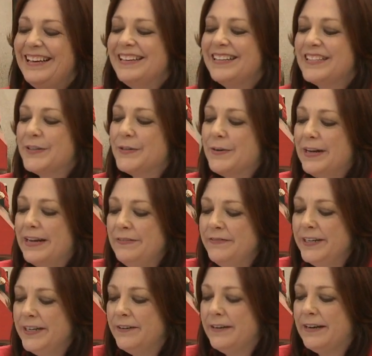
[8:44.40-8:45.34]
so I
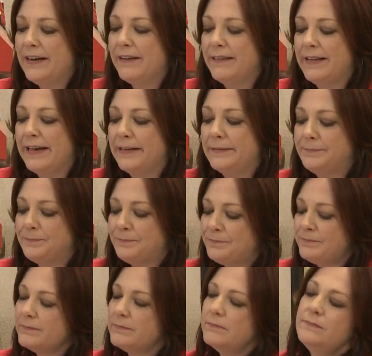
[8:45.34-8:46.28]
figured out that
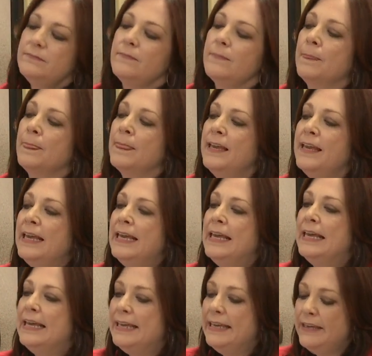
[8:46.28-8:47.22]

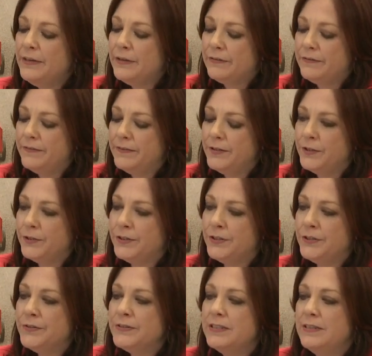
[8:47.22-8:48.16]
if you're
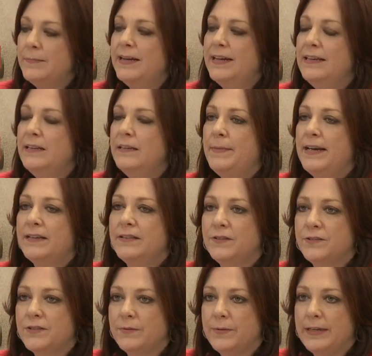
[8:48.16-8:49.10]
used to buying the
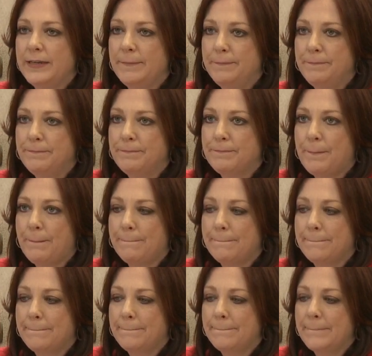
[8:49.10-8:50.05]
master suite
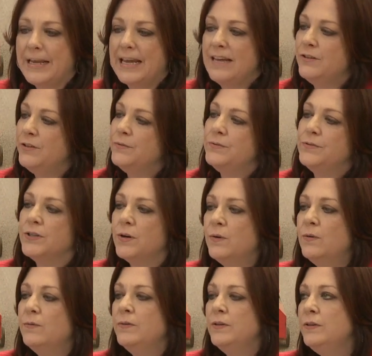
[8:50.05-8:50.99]
and you
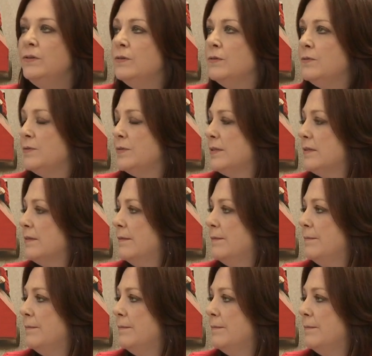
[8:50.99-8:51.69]
don't use